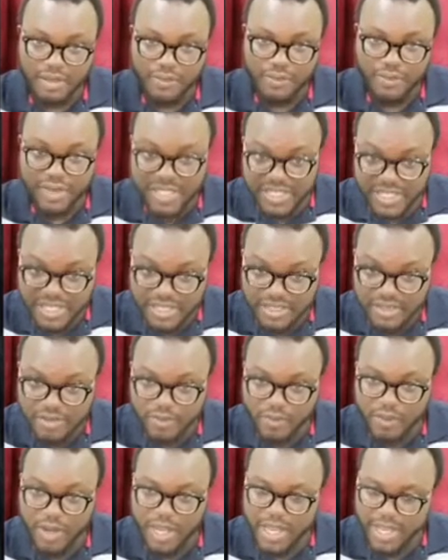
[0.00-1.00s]

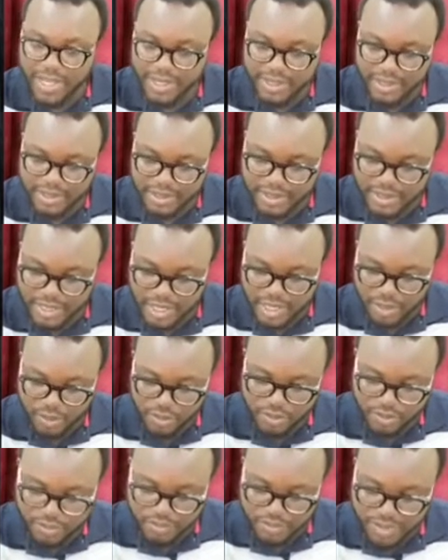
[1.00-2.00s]
reasons why it
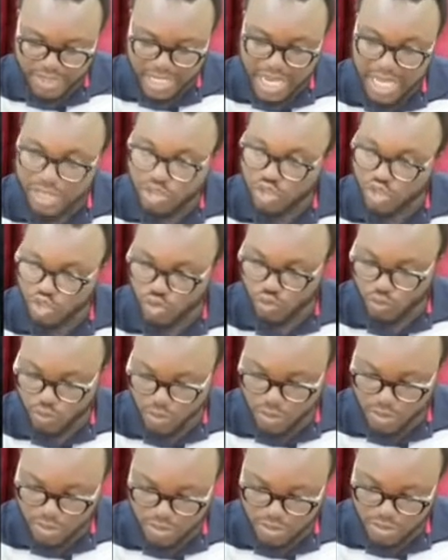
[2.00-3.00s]
cannot be that
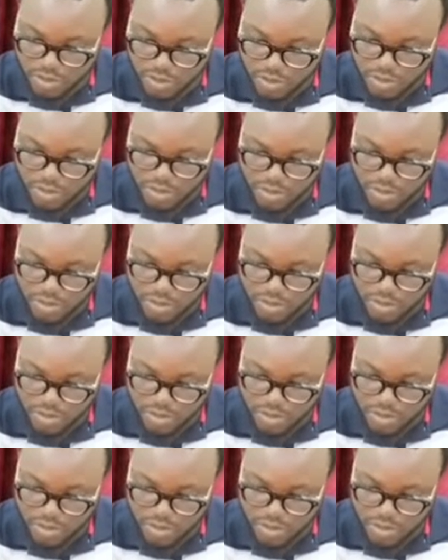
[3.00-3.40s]
too long.